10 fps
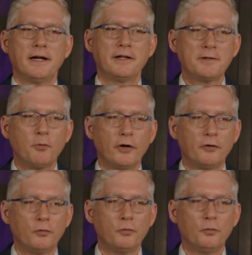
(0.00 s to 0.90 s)
At this
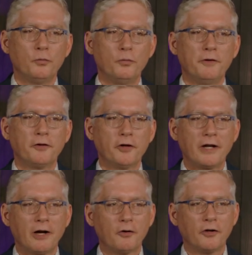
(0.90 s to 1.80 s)
point, we've heard
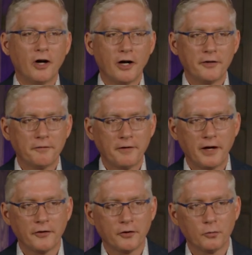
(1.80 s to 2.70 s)
how God the
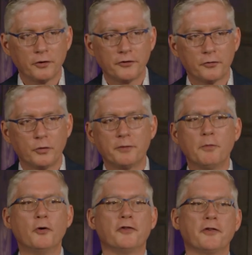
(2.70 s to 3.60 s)
Father was with
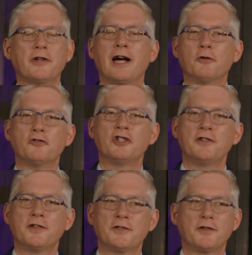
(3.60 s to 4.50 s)
Moses, how
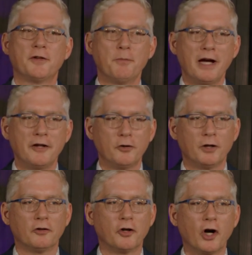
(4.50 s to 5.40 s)
Jesus is
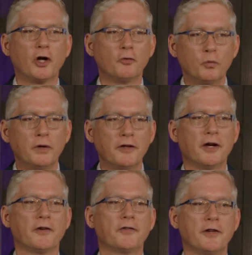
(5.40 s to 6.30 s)
Emmanuel, God with
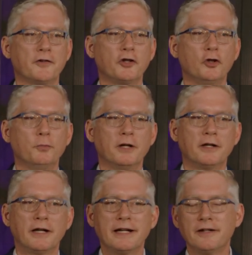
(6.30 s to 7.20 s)
us as a
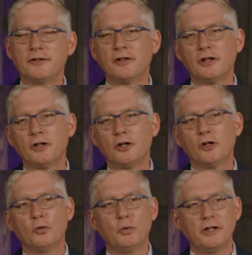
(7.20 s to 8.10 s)
human. And
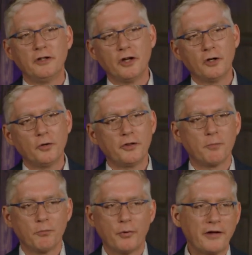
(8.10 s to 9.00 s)
we know the
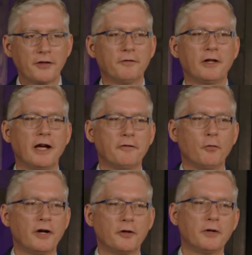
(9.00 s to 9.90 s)
breath of life,
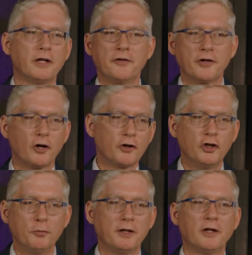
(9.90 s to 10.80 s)
whether it is our
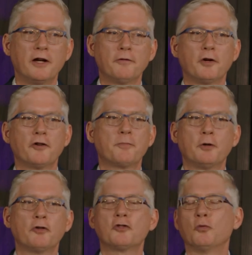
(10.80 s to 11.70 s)
human life or our
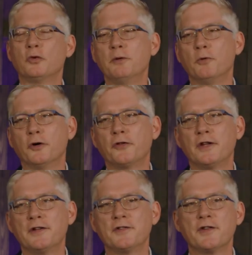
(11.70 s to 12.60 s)
spiritual
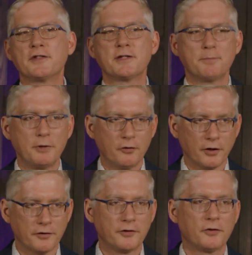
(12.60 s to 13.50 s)
rebirth, is the
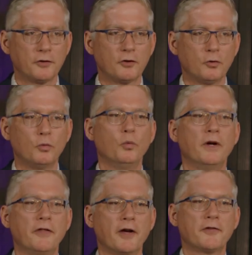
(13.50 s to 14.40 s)
Spirit
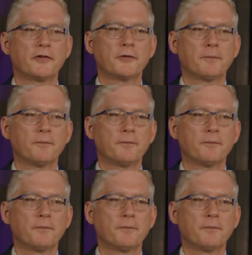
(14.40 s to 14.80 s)
with us.